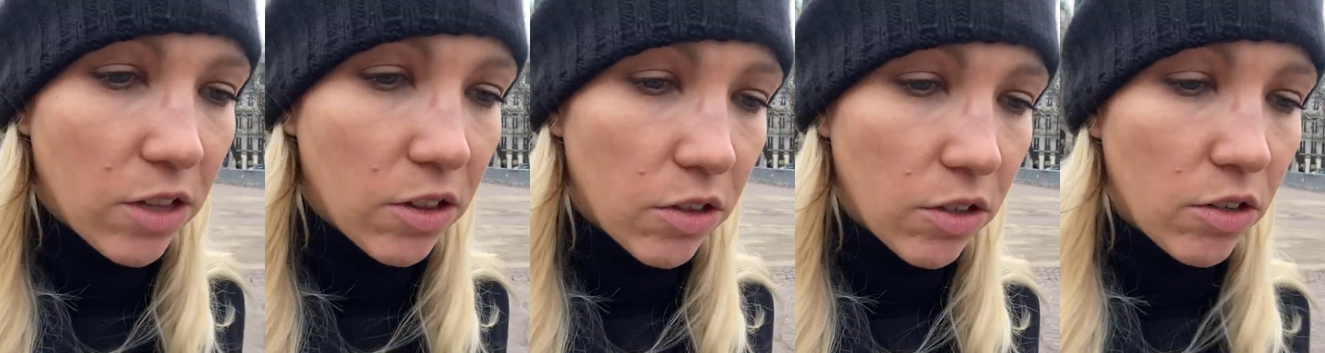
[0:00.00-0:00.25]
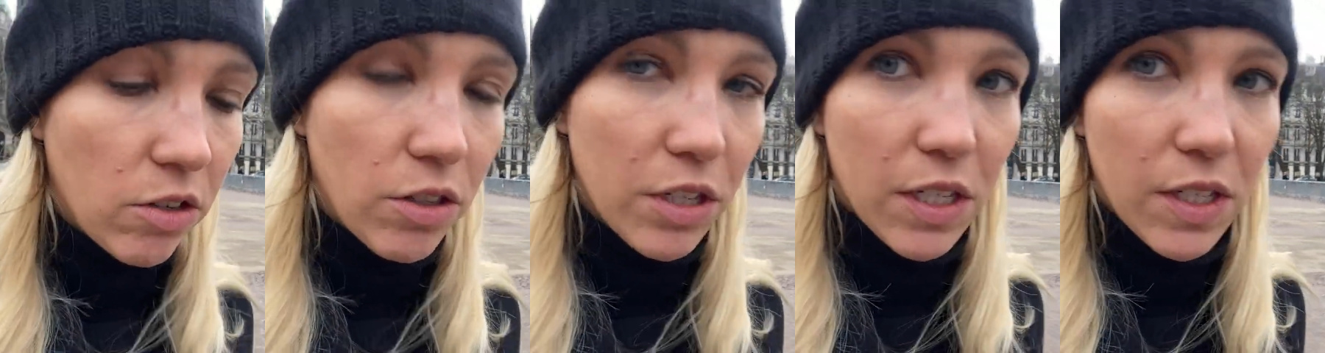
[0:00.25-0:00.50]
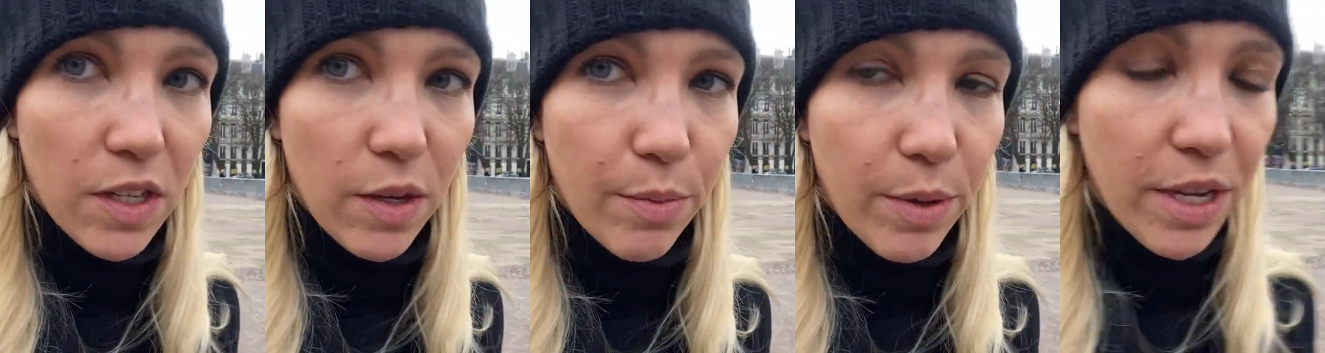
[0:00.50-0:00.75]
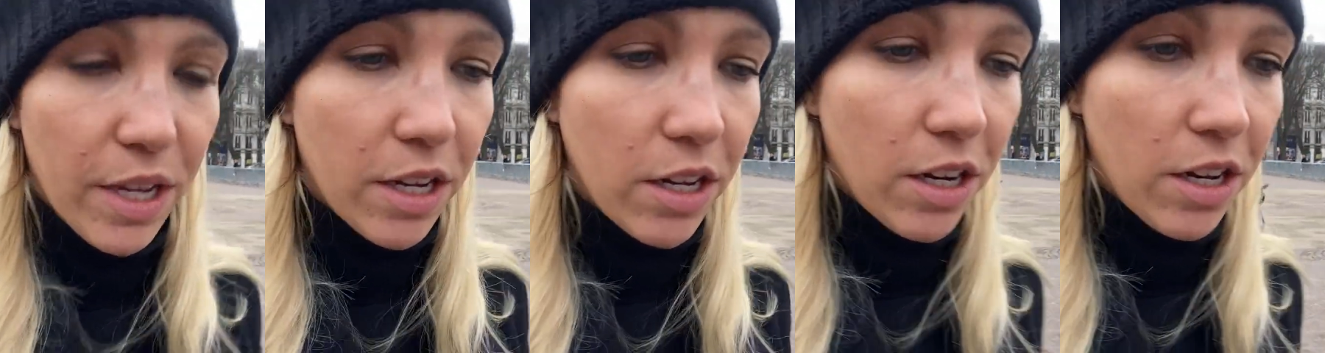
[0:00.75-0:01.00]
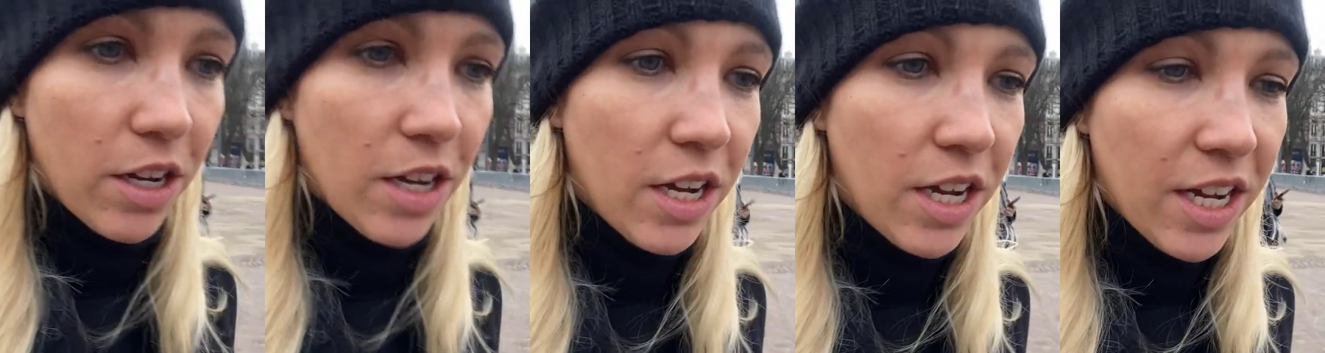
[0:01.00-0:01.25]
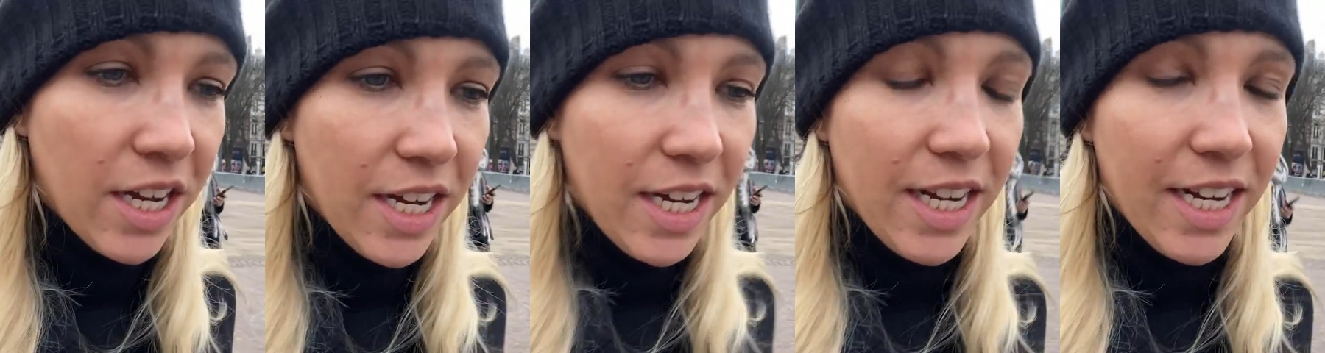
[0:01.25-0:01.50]
little exhibit
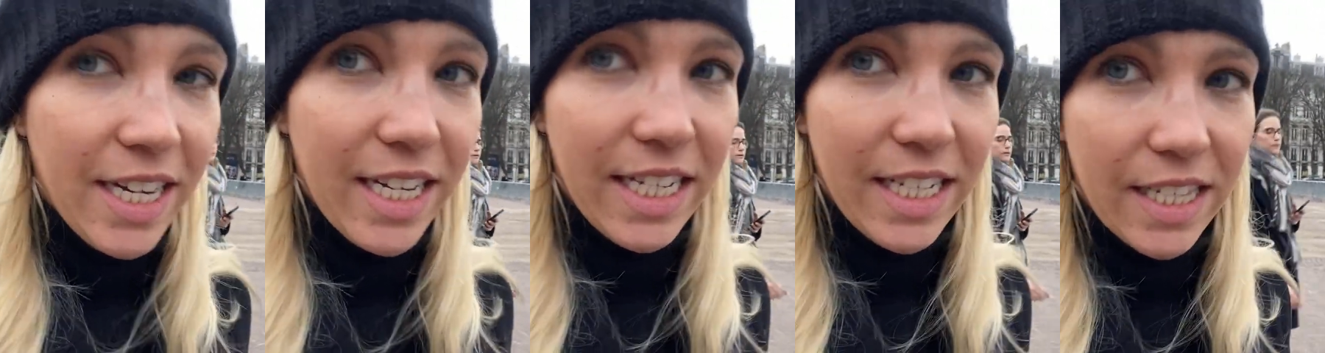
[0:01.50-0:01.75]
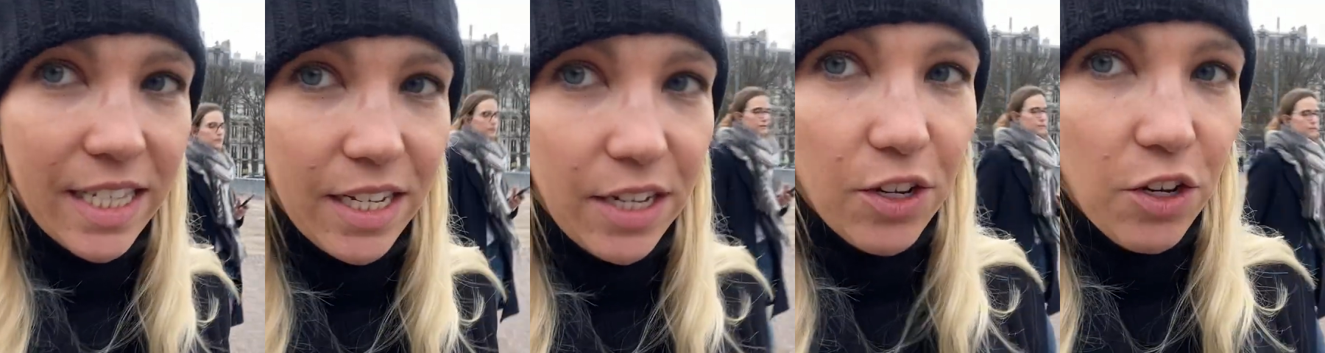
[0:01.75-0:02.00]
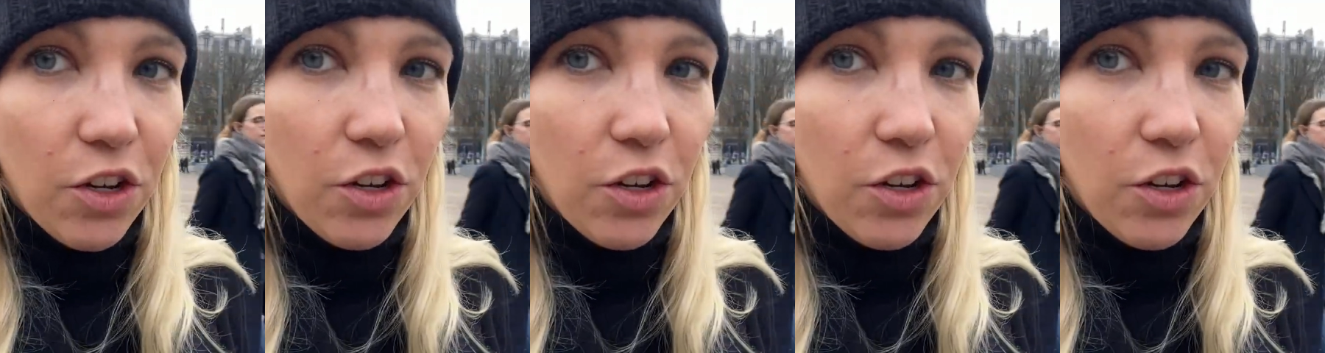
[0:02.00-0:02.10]
is that